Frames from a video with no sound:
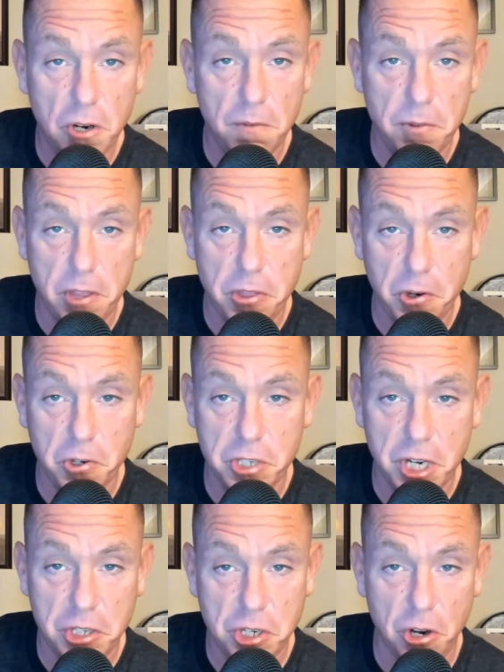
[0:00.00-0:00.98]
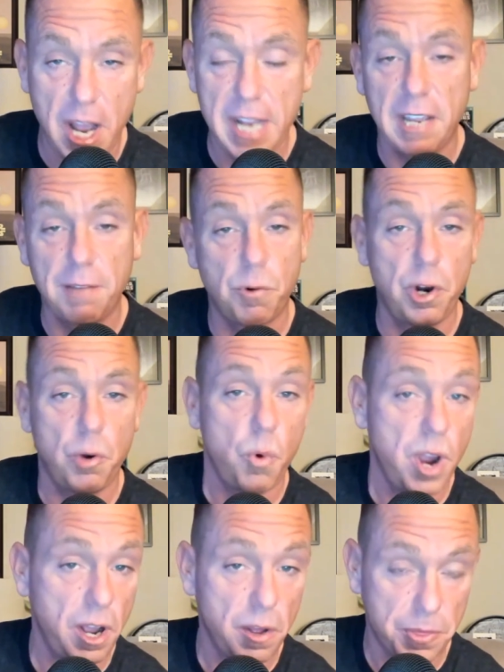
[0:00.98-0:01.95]
in for the Thursday show. I give one
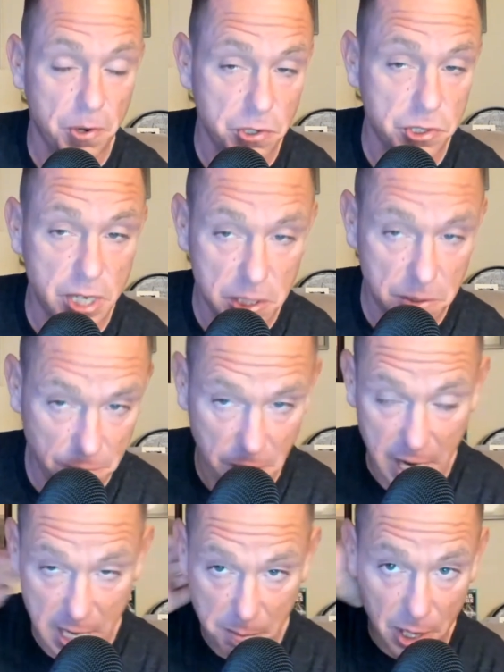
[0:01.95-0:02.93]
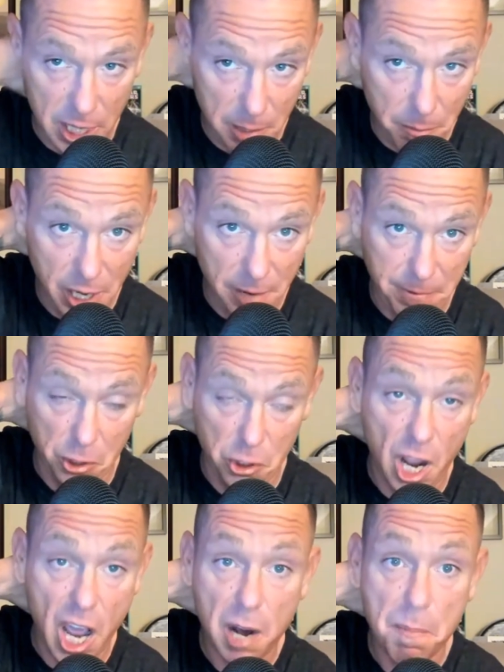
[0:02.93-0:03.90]
away on Thursdays for anybody. But if you're
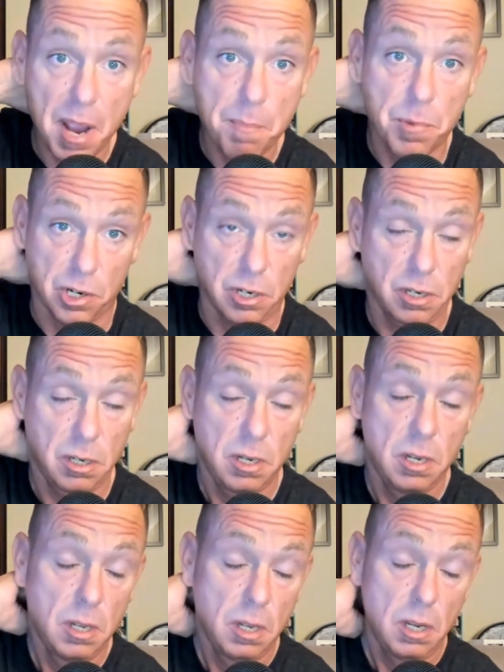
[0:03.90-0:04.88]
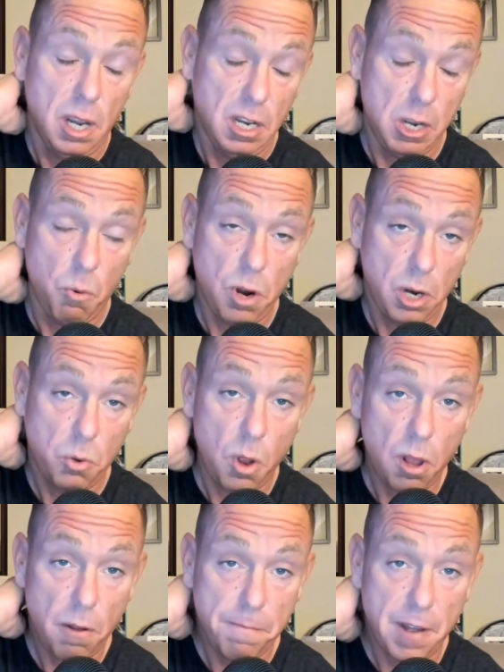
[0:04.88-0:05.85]
not a member and you want to
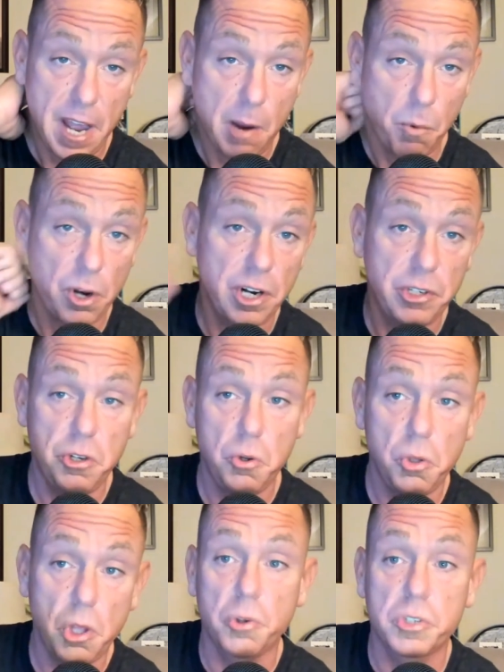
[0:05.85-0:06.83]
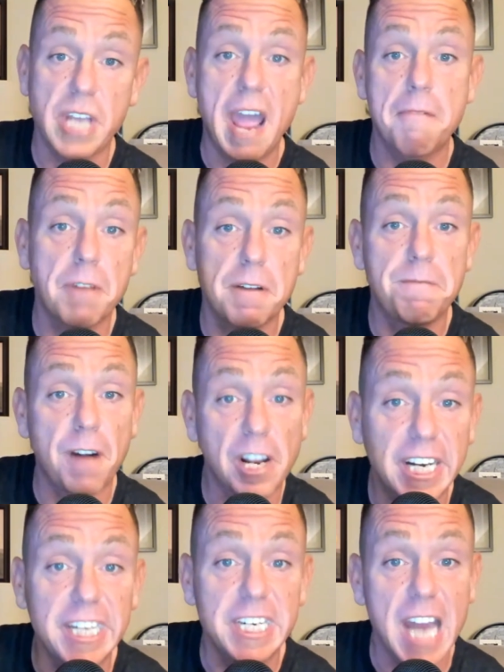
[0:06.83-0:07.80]
qualify, we're going to do those every
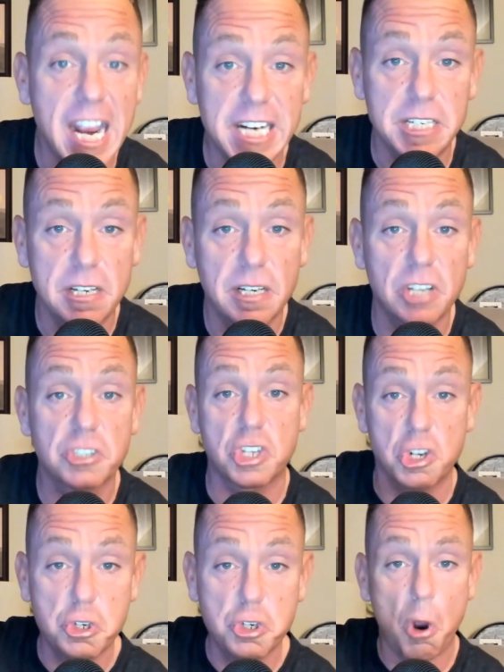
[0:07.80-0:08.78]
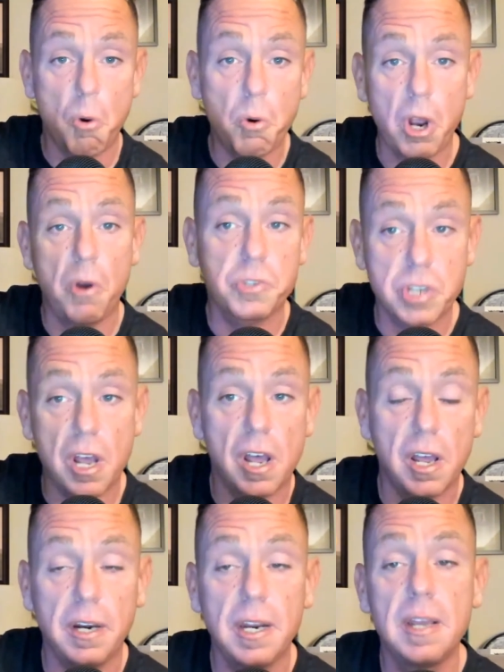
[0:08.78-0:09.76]
fucking night because the show goes
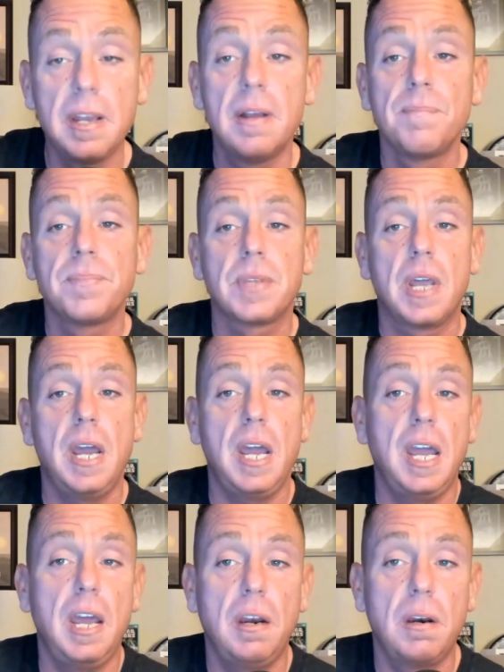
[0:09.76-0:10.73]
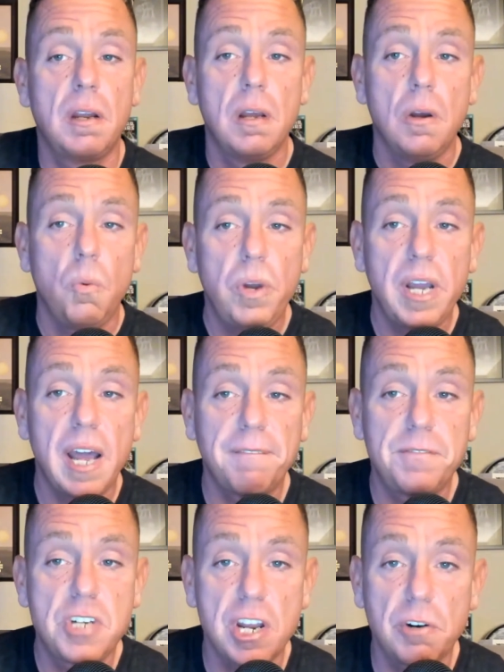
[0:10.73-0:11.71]
on and we
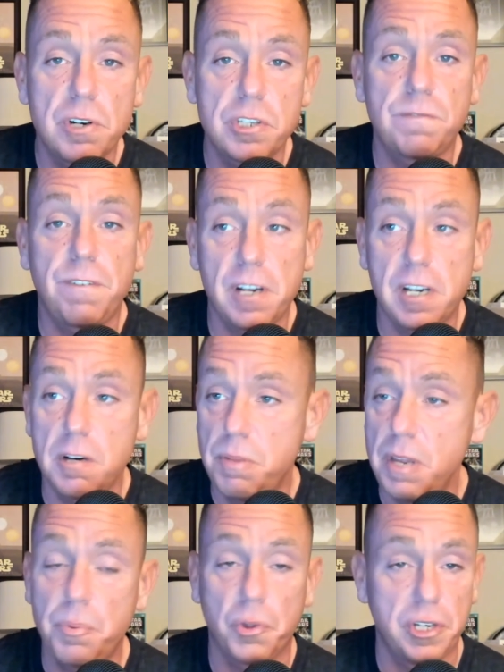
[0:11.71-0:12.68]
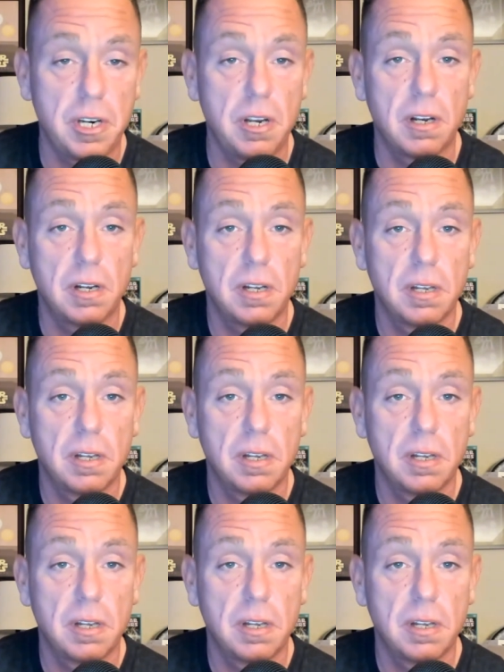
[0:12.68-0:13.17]
got generous fucking people in here.